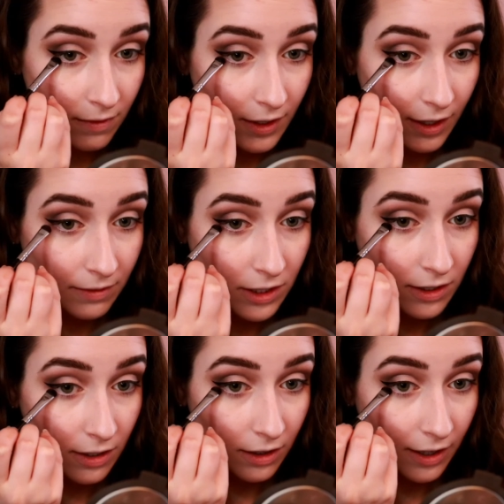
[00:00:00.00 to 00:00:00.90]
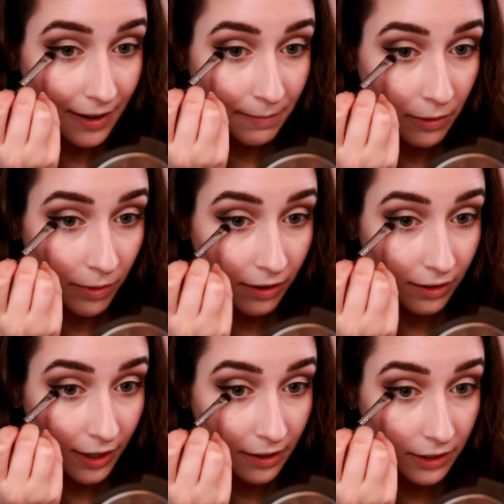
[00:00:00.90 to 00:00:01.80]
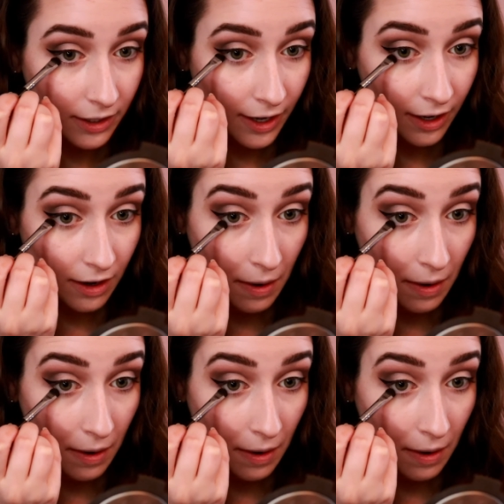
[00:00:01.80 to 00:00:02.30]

And I'm just going to line my waterline with that.